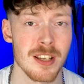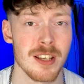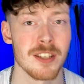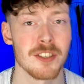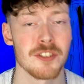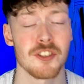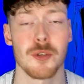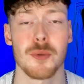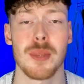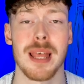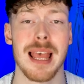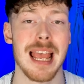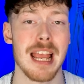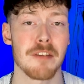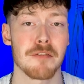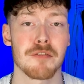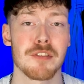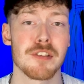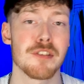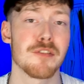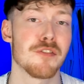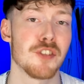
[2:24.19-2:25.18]
so that
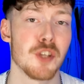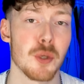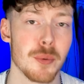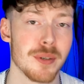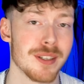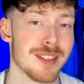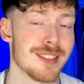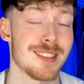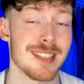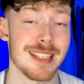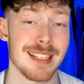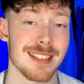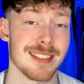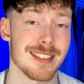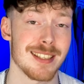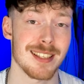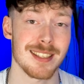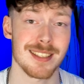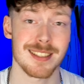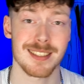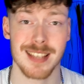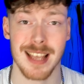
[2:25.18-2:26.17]
every viewer sees it
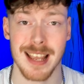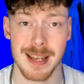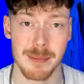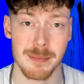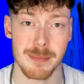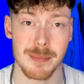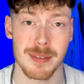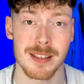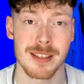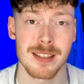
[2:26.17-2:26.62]
the same.